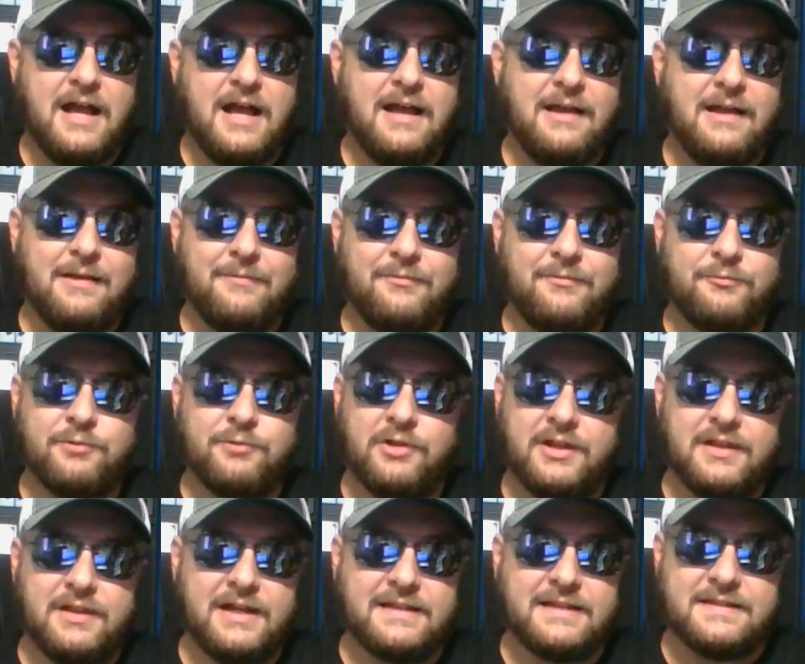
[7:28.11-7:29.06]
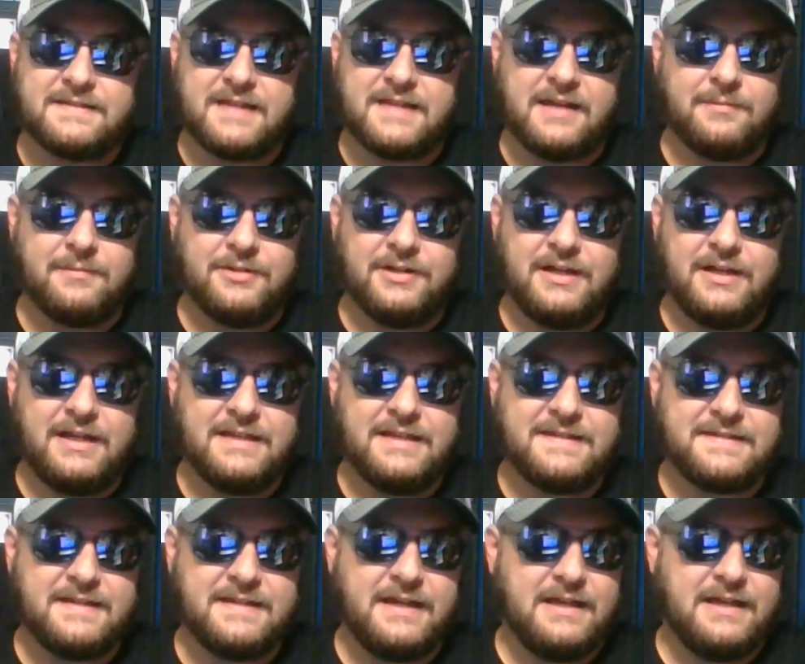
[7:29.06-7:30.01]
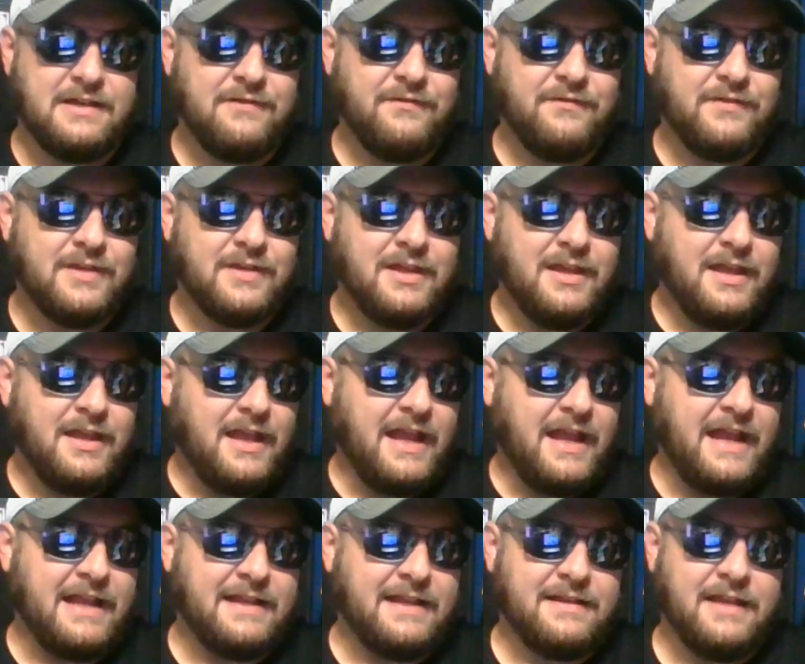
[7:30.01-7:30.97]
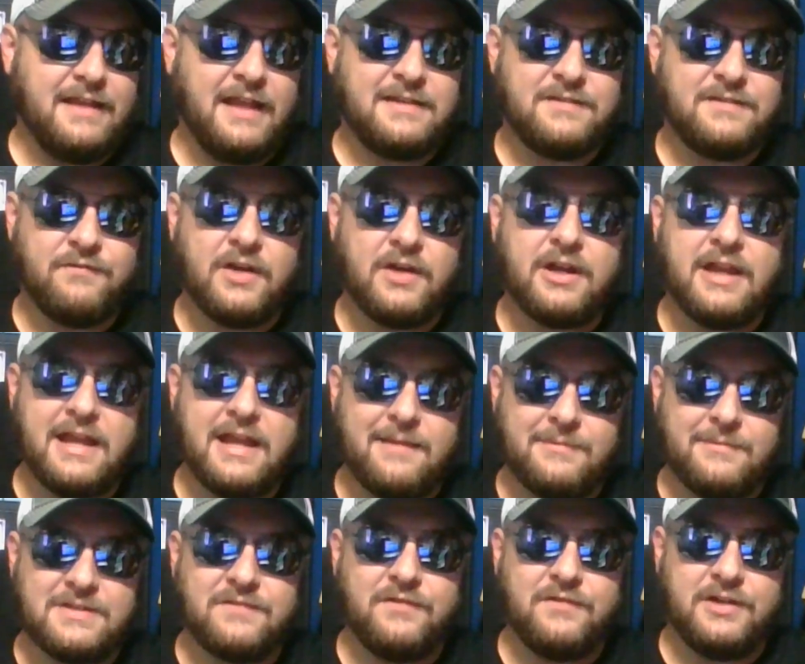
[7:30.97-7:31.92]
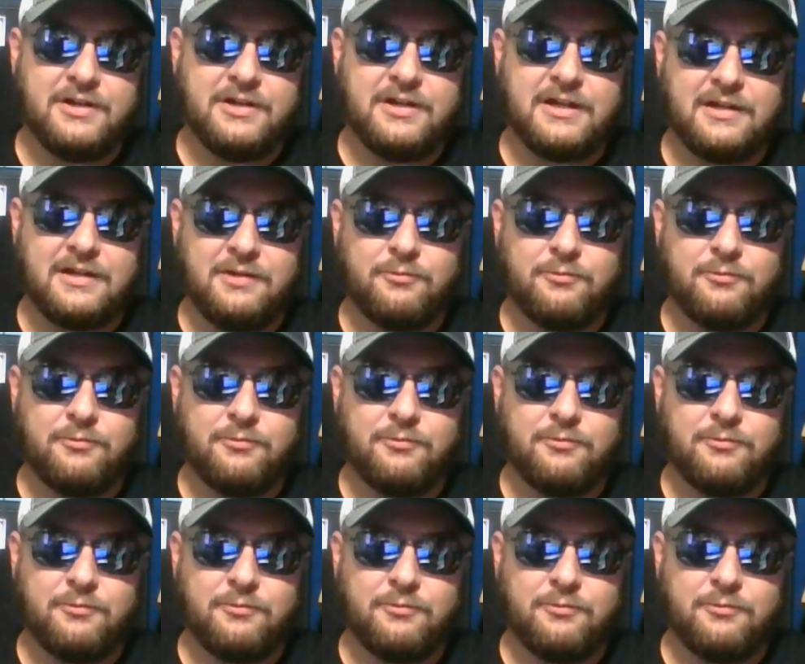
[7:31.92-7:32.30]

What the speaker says: Really like the samurai stuff, and it's very atmospheric.